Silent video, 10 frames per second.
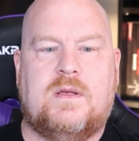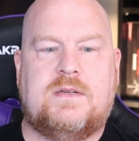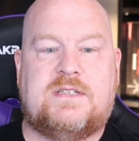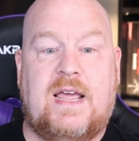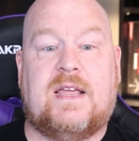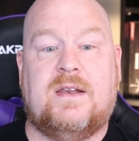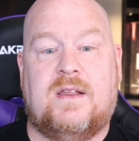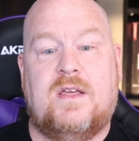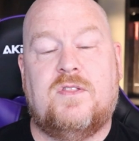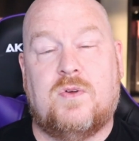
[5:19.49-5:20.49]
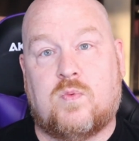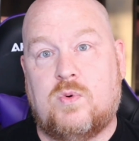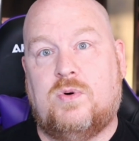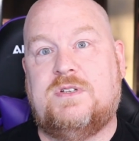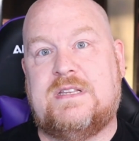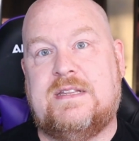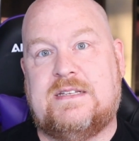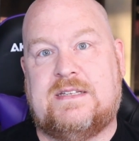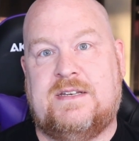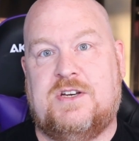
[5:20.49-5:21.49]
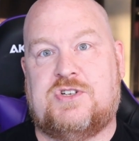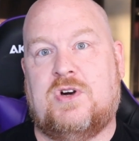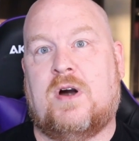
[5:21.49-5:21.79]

Second, the rules in this edition